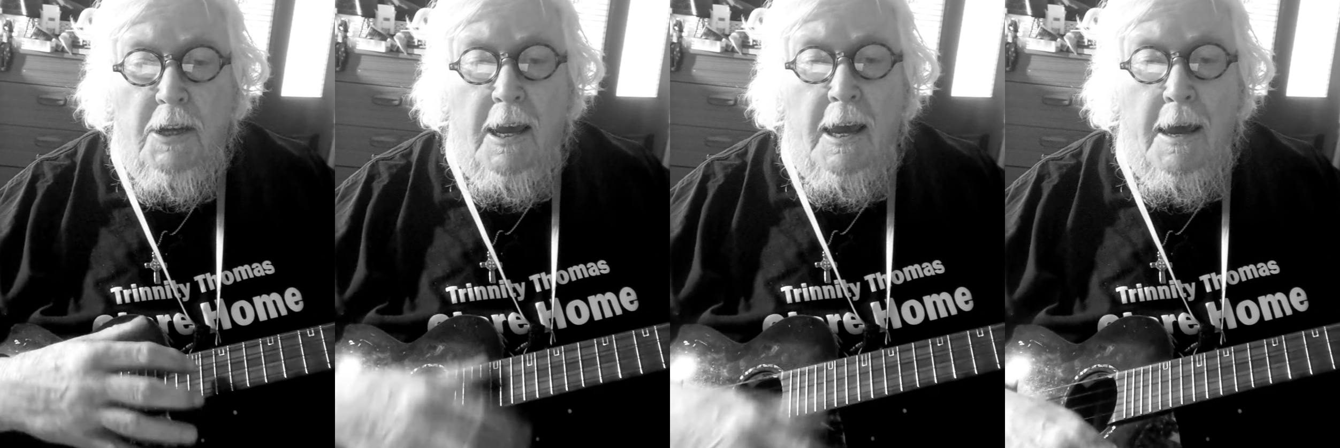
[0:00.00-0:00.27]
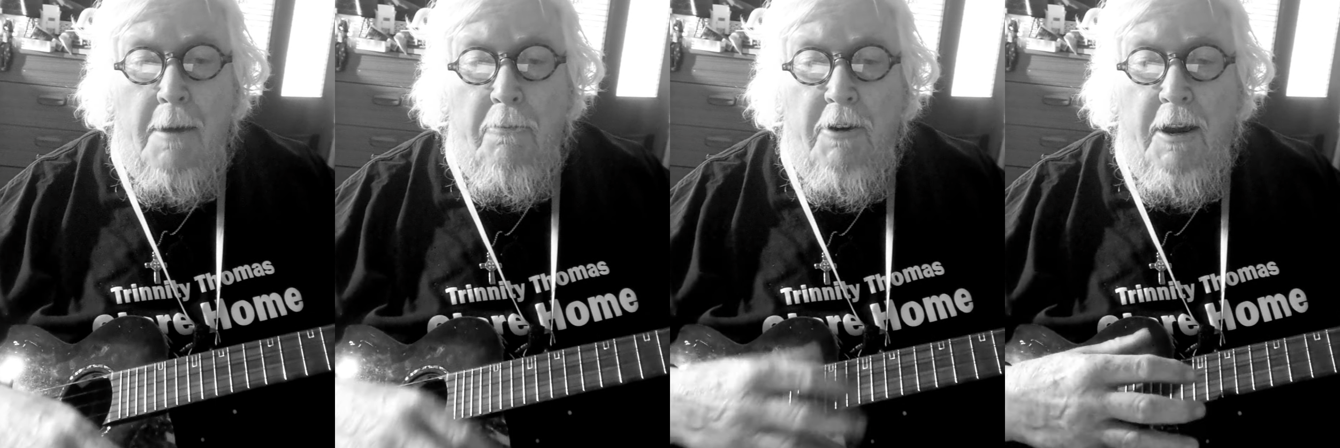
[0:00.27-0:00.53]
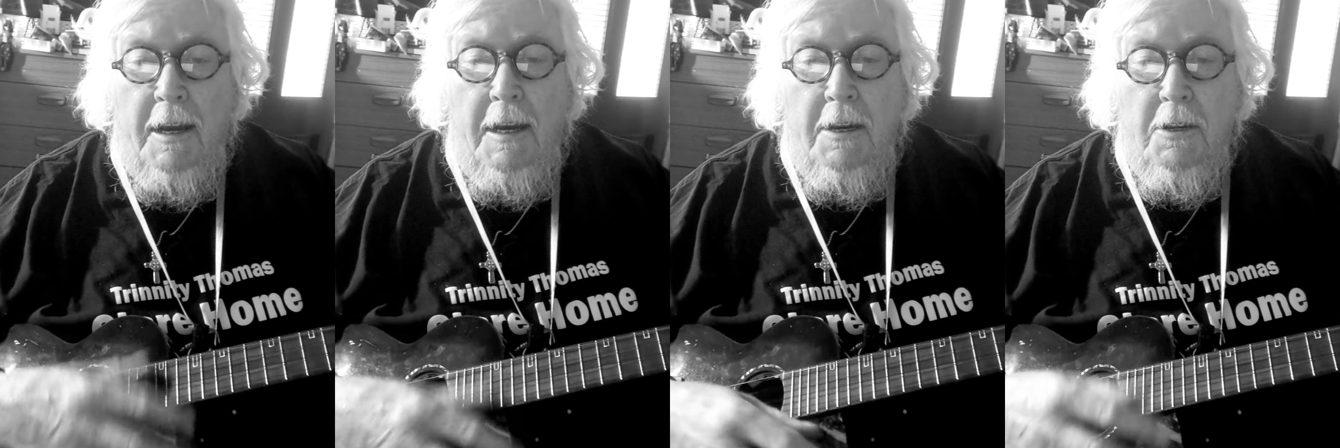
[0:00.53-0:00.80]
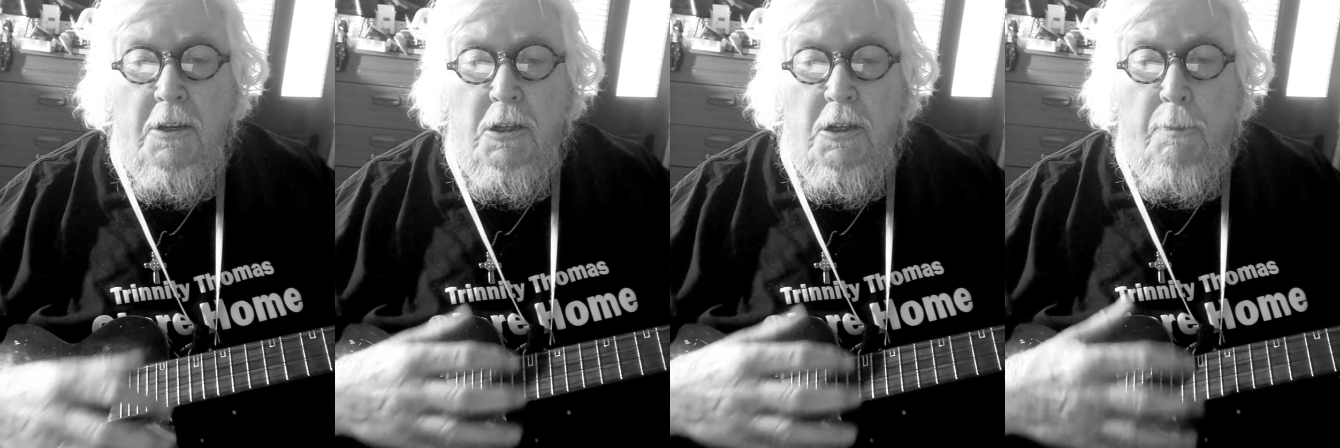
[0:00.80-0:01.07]
I'm ready
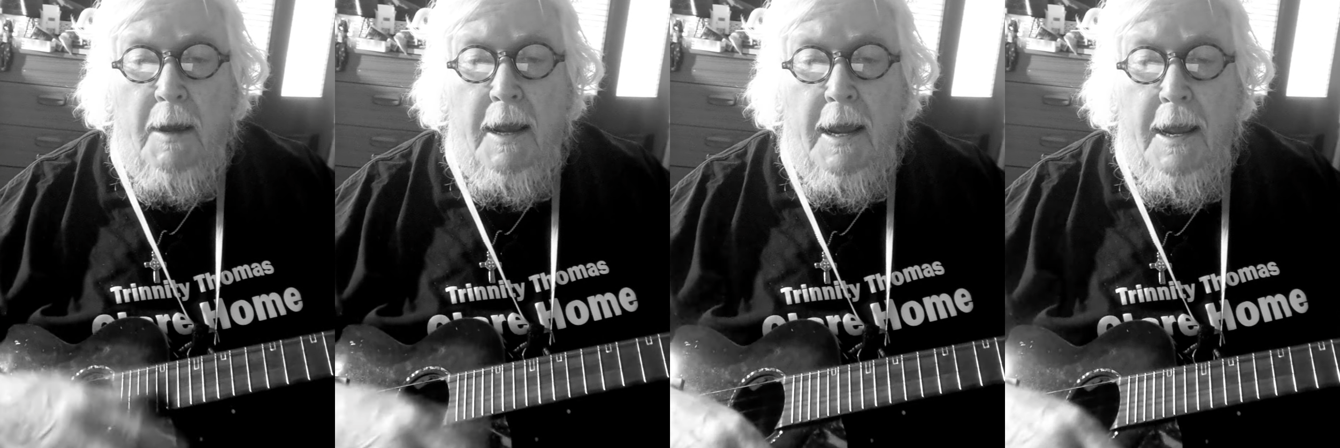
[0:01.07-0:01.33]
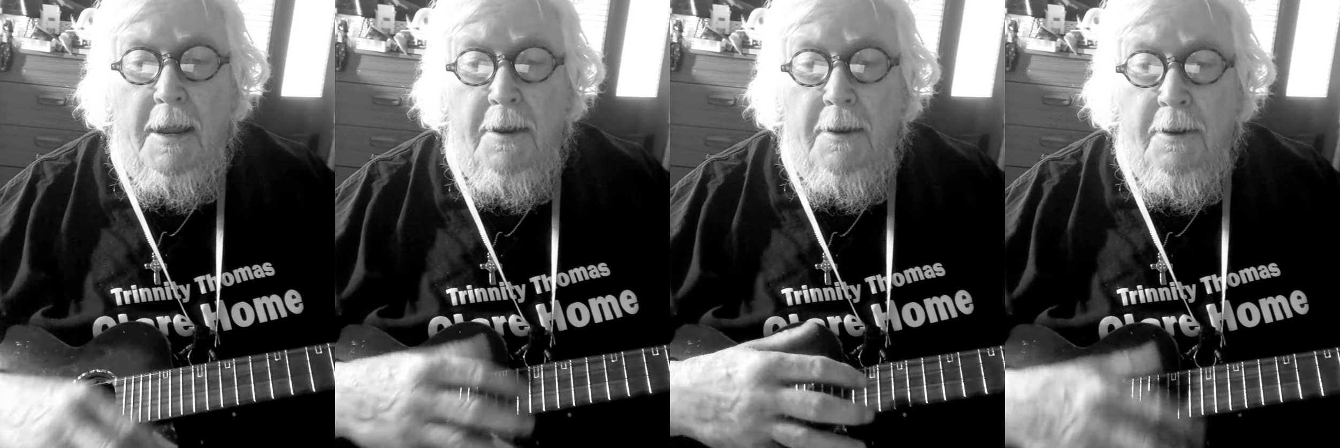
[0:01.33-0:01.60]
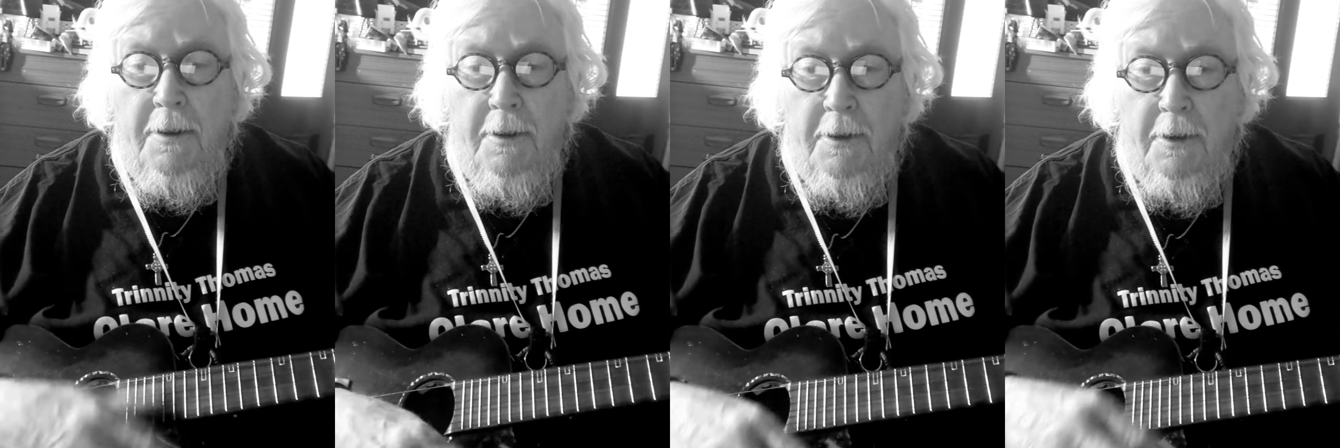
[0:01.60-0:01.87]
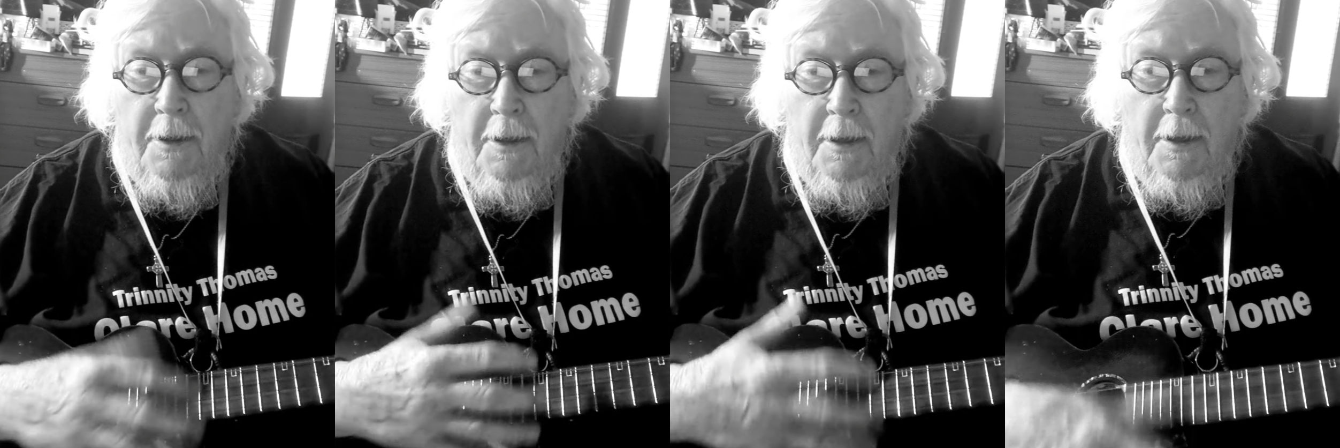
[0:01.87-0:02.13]
to spend
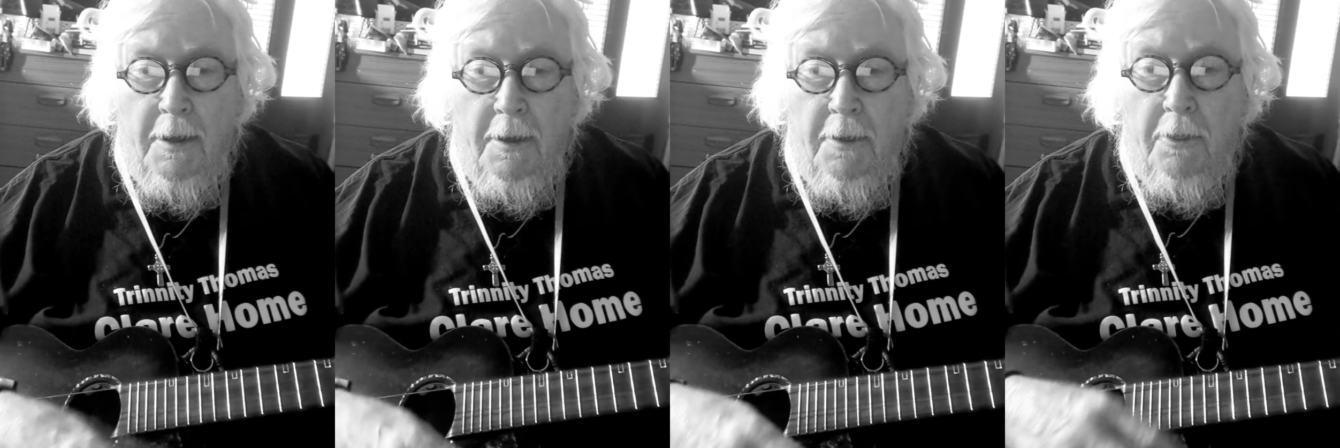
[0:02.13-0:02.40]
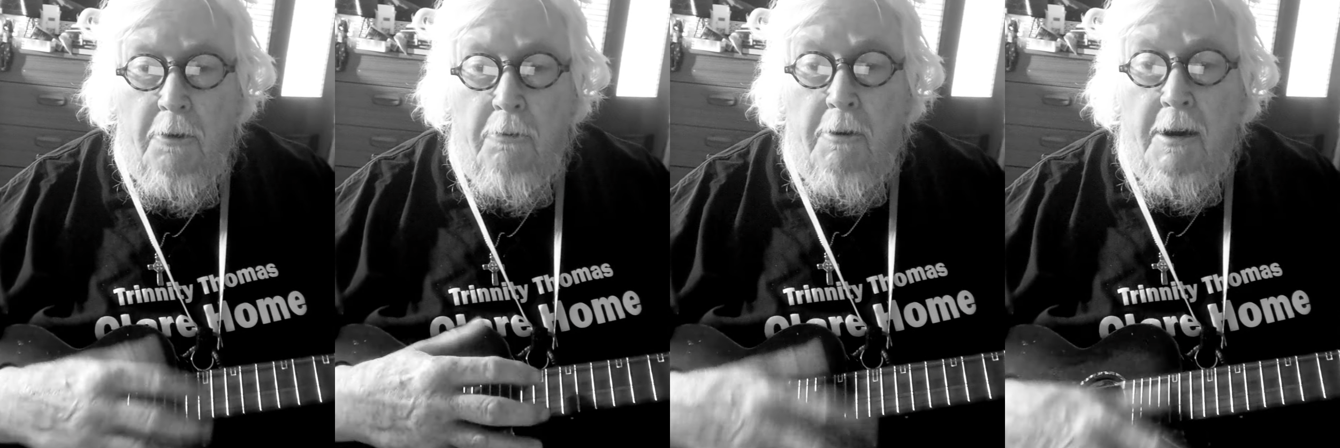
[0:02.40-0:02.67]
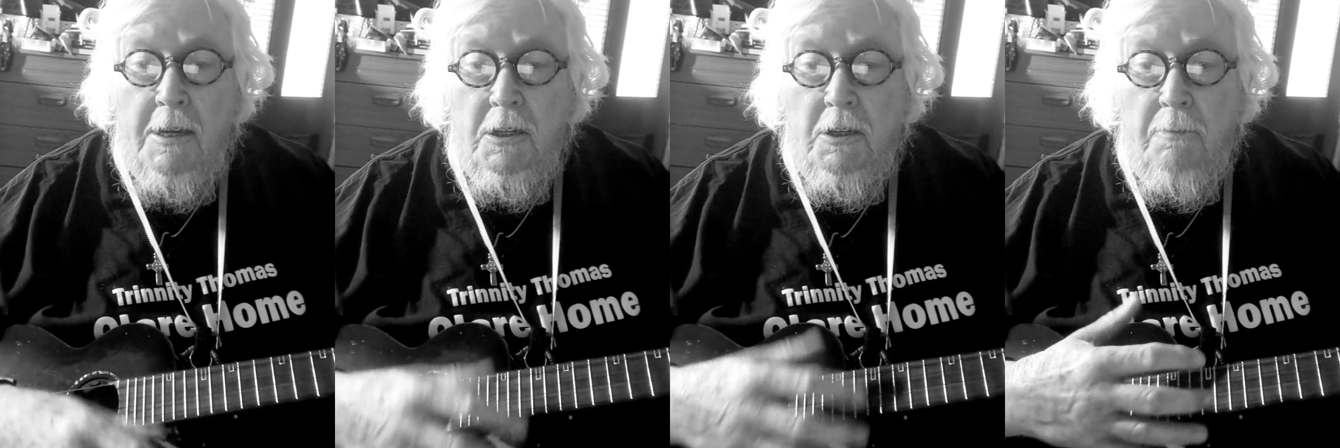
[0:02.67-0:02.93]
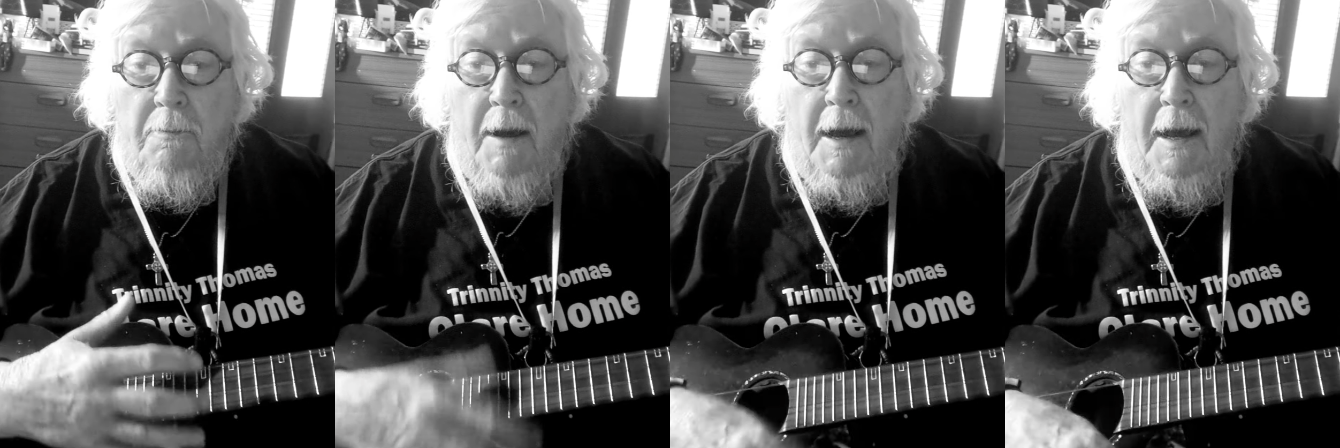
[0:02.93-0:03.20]
the rest
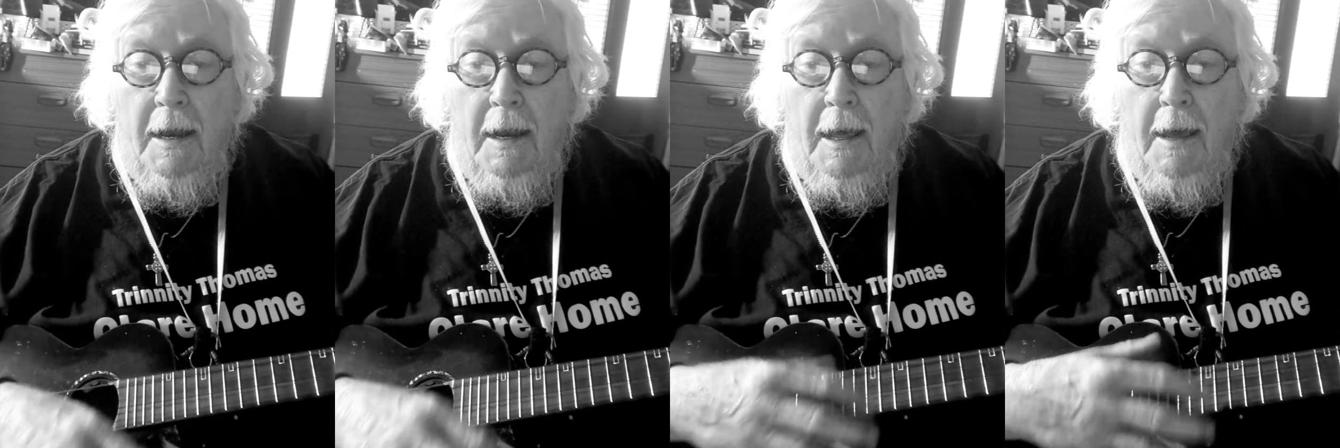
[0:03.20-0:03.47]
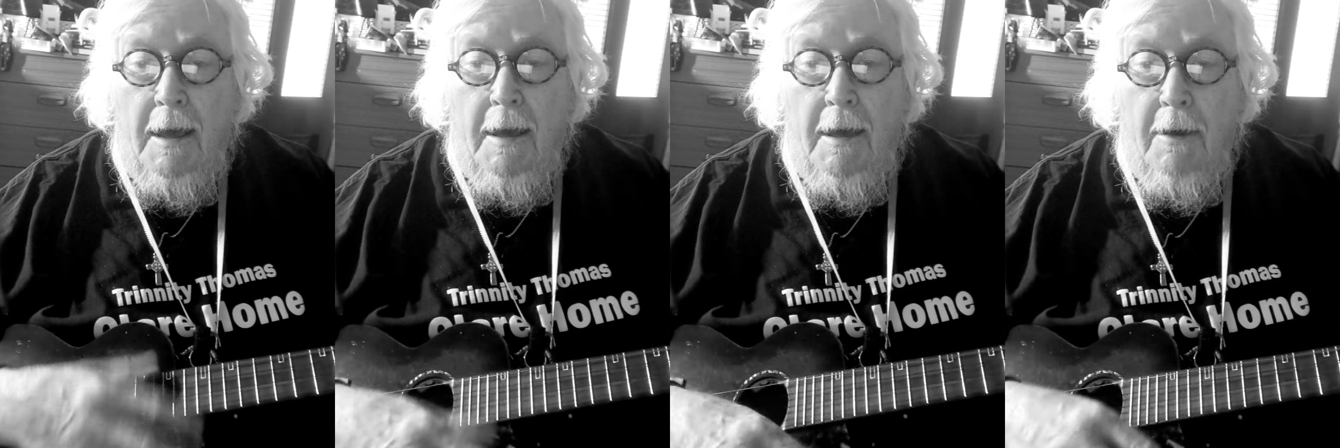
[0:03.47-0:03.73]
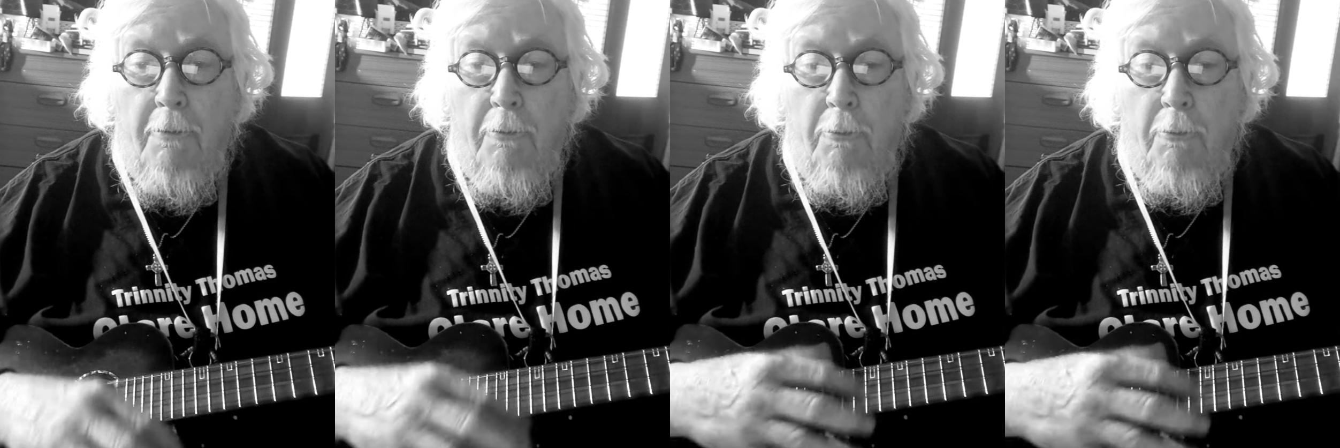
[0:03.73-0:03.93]
of my life